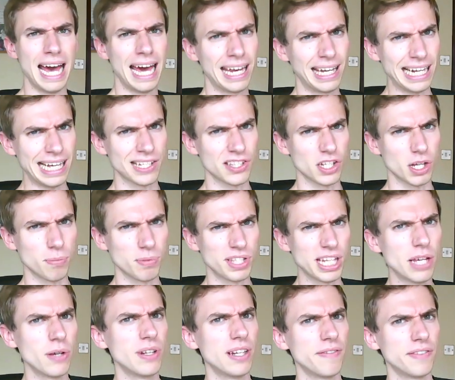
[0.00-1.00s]
And last up,
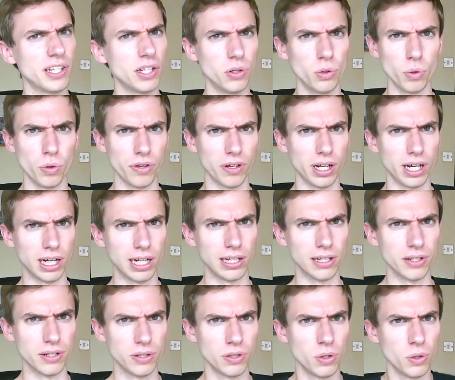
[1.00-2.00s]
say you lived in Northern
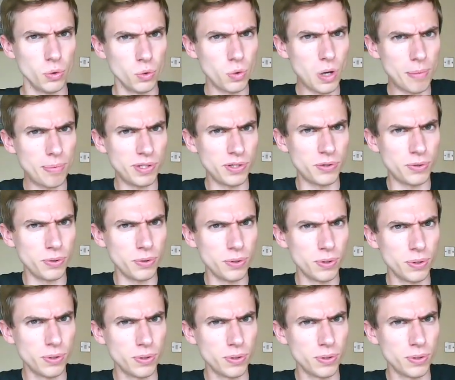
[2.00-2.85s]
Ireland. Où habites-tu?